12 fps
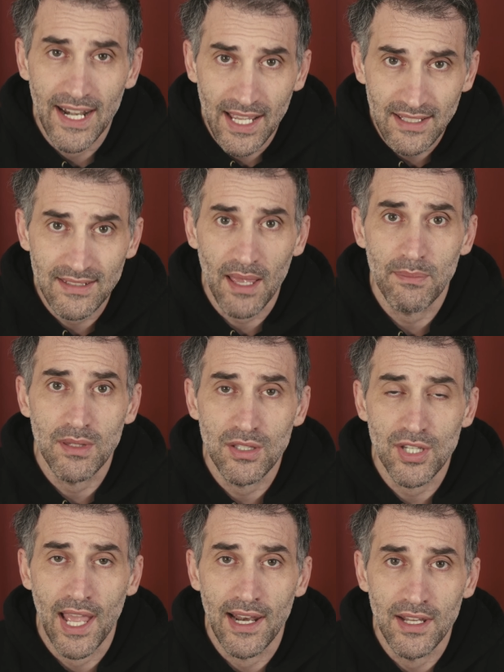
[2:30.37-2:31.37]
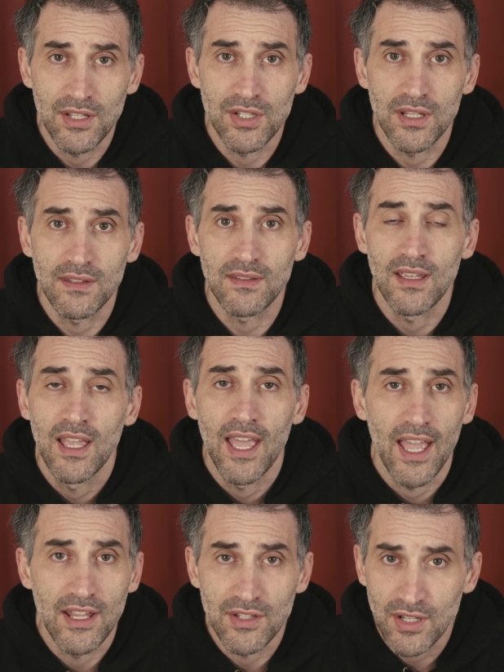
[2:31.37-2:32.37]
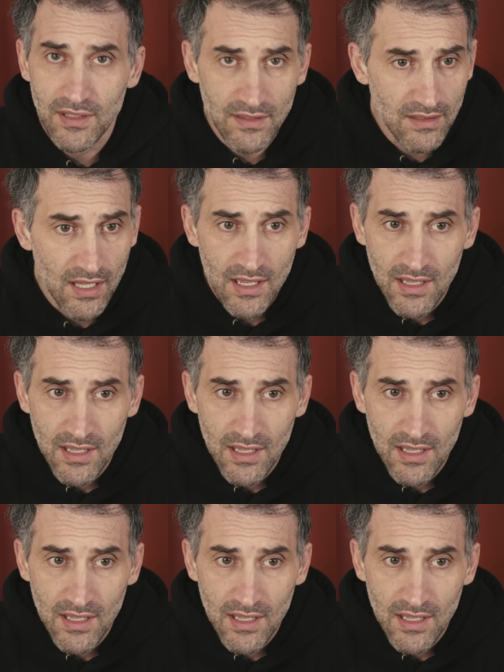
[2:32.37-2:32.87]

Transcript: and accept the challenges and just